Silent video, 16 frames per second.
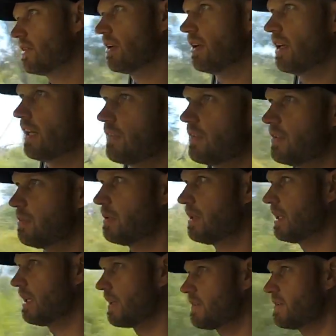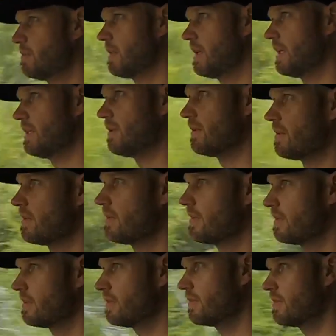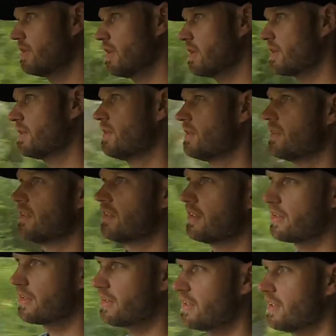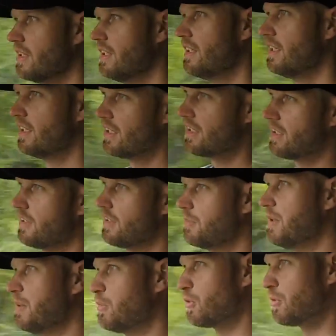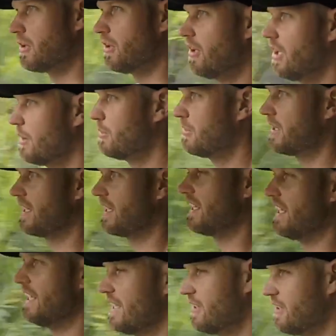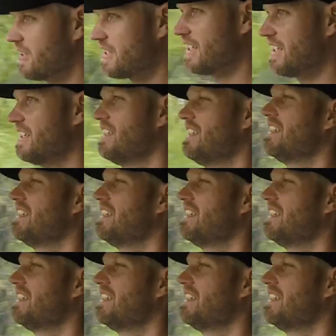Don't have to spend that extra money on lockers, and a bit more reliable than an air locker.